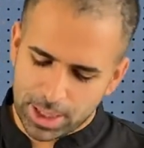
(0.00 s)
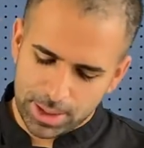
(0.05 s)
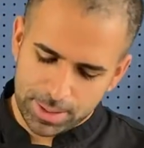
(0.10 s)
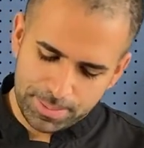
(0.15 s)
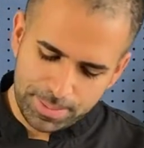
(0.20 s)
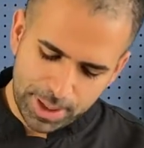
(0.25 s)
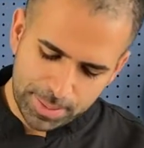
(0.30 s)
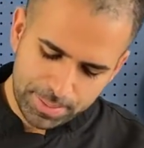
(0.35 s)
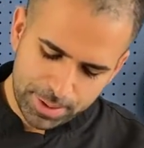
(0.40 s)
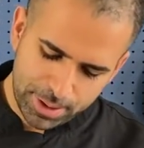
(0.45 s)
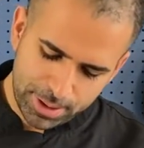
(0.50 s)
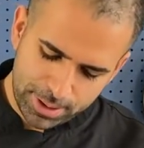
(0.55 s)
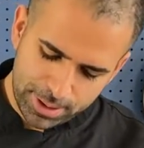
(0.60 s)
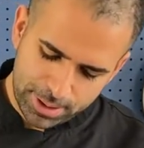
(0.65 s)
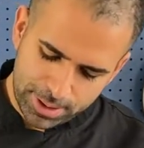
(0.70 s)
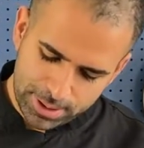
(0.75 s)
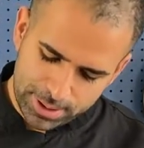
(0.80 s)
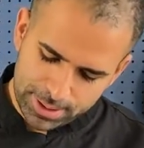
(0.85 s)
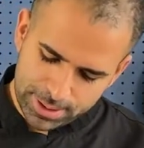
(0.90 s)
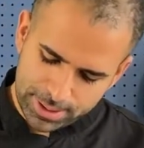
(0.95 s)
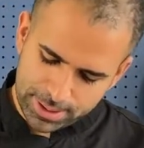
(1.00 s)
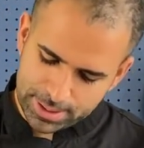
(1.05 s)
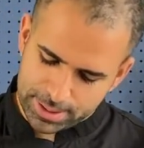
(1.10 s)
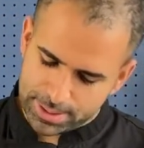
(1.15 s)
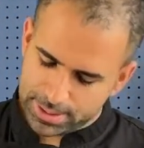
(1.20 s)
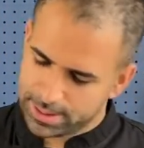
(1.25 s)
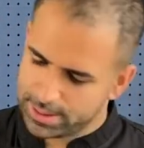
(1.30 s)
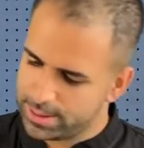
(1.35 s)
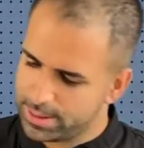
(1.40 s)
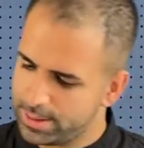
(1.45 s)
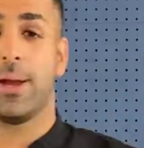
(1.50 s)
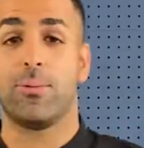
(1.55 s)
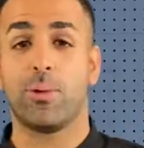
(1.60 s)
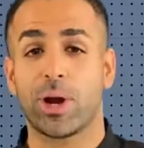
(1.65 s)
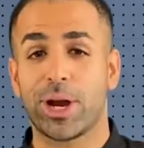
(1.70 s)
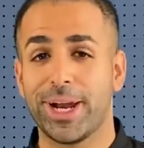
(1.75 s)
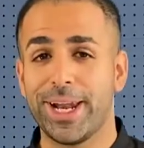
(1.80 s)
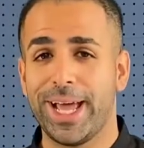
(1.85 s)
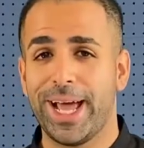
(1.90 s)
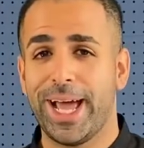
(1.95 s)
and pepper. And we're
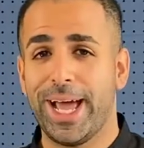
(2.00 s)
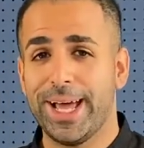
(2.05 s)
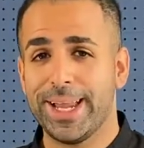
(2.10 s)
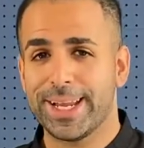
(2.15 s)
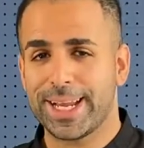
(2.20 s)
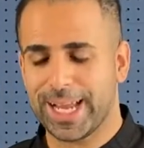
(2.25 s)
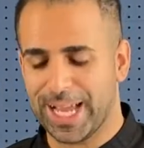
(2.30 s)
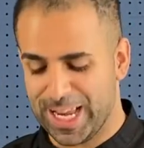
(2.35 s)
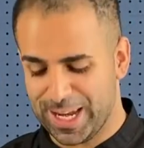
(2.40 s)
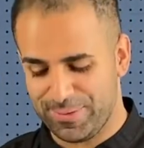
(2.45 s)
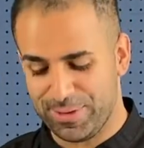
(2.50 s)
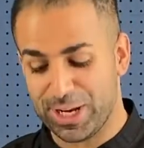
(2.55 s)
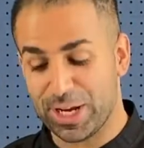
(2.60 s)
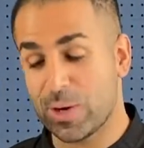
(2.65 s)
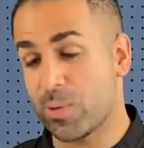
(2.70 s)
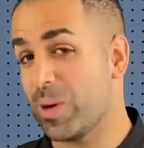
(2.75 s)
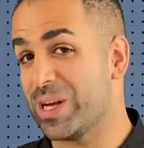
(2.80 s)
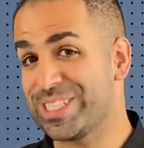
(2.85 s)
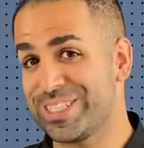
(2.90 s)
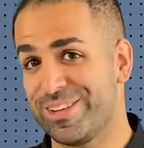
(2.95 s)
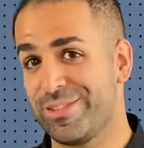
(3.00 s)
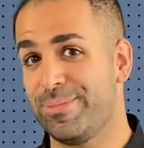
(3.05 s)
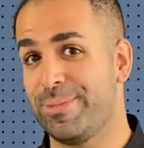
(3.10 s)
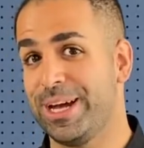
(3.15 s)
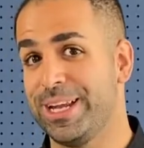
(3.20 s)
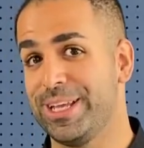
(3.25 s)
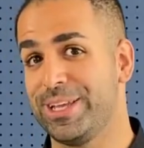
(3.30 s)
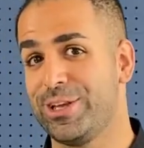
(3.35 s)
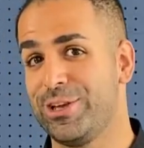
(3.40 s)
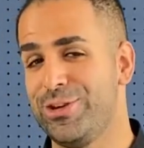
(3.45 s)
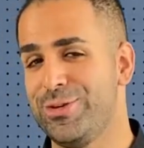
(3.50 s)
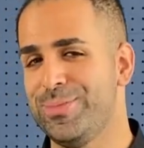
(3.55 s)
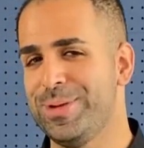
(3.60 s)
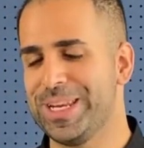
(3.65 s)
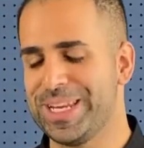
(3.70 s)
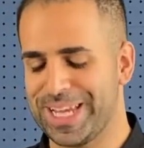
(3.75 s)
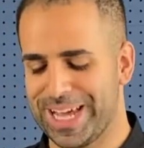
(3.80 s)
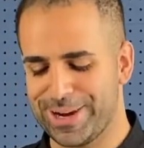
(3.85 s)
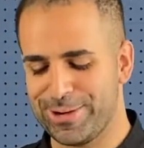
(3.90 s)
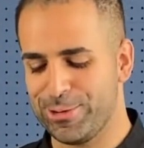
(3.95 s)
gonna add a kind of an aggressive amount of
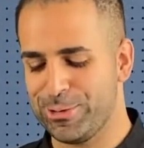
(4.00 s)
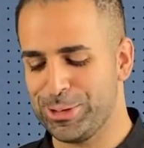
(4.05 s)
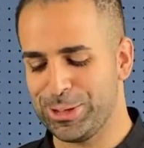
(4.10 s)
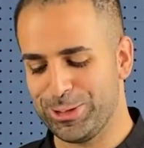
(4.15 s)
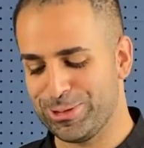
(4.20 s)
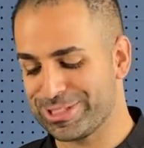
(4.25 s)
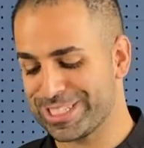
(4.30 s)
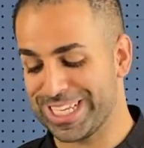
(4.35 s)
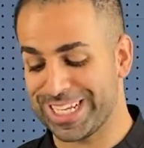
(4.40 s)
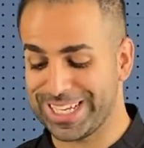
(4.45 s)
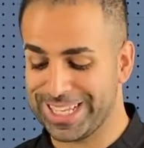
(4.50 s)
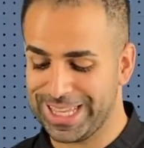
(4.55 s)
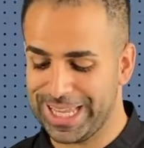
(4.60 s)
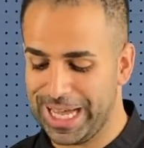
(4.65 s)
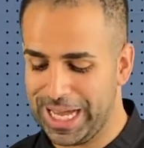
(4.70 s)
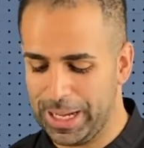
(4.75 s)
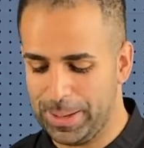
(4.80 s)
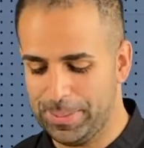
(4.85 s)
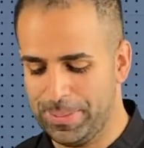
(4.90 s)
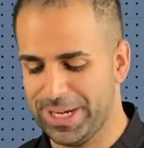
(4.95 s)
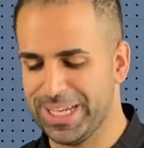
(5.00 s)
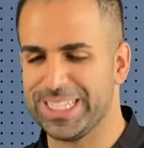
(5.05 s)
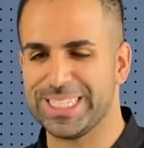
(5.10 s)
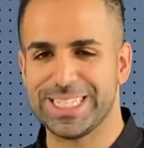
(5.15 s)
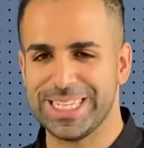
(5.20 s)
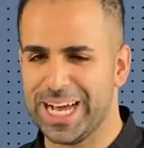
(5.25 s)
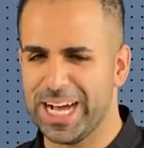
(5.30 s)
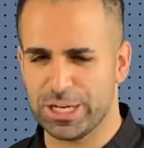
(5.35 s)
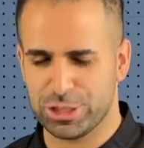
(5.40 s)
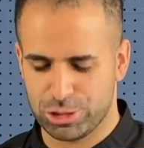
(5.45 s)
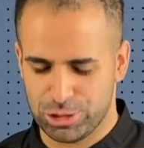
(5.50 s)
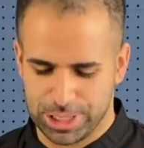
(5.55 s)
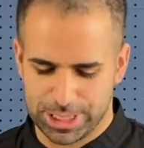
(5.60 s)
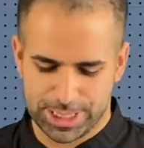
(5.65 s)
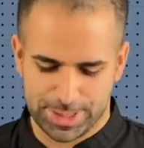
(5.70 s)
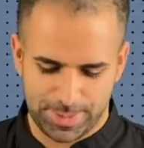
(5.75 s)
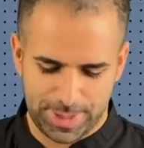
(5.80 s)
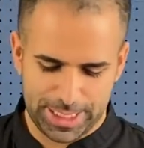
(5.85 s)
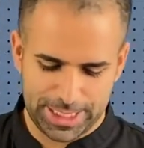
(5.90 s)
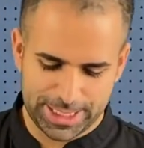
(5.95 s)
cumin. I know it looks like a lot, but it's not, trust
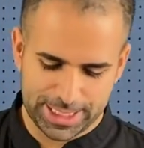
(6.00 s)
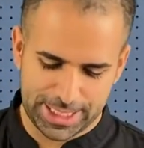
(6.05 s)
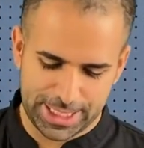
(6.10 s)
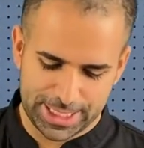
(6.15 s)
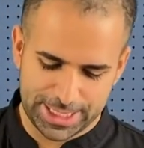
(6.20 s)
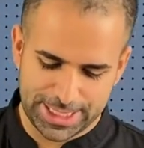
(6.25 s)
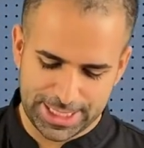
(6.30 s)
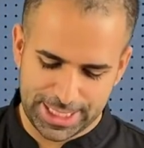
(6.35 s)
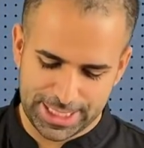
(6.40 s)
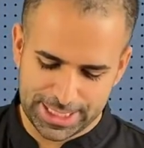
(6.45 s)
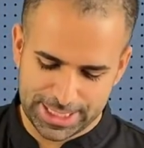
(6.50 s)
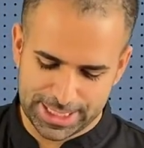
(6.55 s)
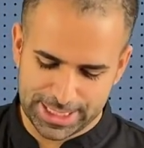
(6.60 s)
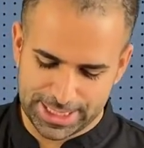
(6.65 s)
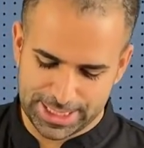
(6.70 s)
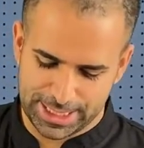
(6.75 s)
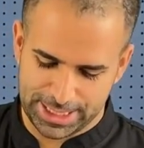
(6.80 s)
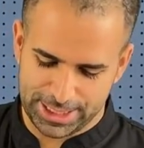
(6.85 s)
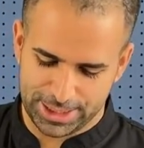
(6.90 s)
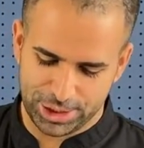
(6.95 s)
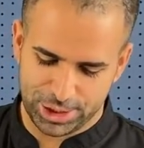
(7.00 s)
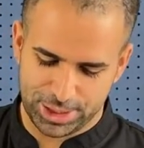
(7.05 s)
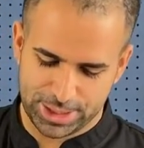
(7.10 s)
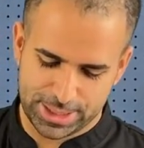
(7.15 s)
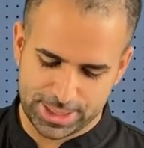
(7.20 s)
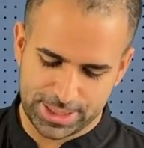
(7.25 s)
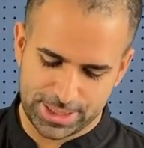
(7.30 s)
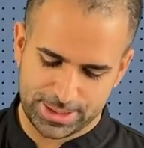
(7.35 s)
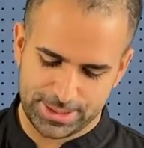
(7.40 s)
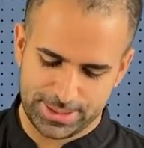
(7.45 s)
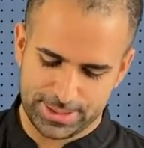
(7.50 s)
me, it's gonna taste delicious.